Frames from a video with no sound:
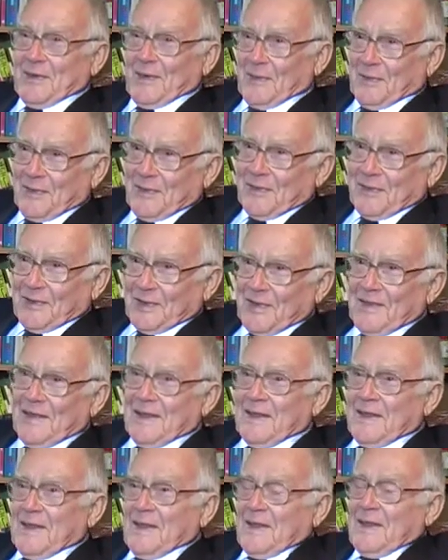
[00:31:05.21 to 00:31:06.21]
office,
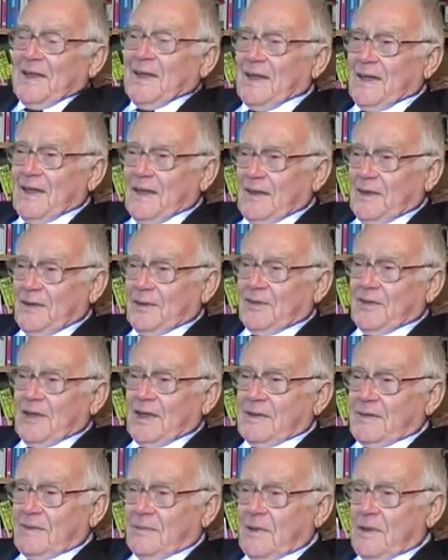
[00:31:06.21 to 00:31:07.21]
who
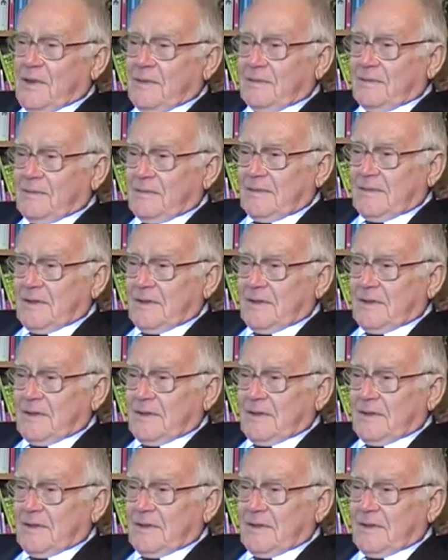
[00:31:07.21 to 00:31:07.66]
said, well,